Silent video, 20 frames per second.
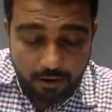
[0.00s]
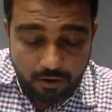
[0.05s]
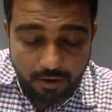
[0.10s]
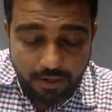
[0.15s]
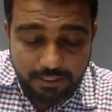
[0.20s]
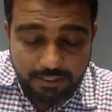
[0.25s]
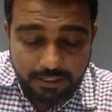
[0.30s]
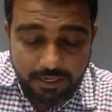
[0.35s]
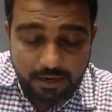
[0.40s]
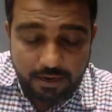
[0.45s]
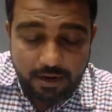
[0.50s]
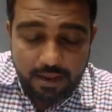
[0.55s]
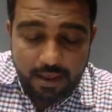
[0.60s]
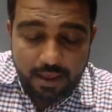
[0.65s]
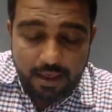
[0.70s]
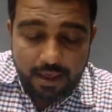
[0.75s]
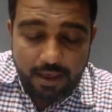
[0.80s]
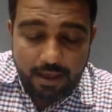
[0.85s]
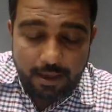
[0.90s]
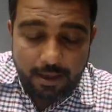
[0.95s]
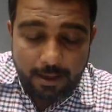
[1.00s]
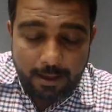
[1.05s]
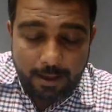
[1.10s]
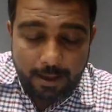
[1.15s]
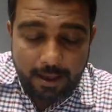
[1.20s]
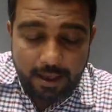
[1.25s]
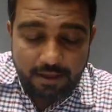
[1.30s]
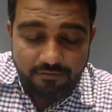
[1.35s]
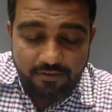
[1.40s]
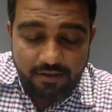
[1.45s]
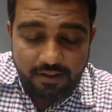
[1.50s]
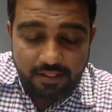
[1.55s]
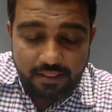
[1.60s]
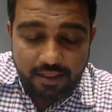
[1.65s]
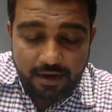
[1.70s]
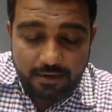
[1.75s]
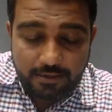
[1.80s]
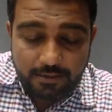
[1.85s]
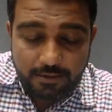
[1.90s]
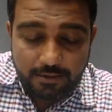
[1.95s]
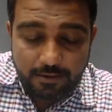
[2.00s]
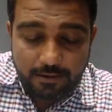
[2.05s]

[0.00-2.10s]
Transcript: question. I feel that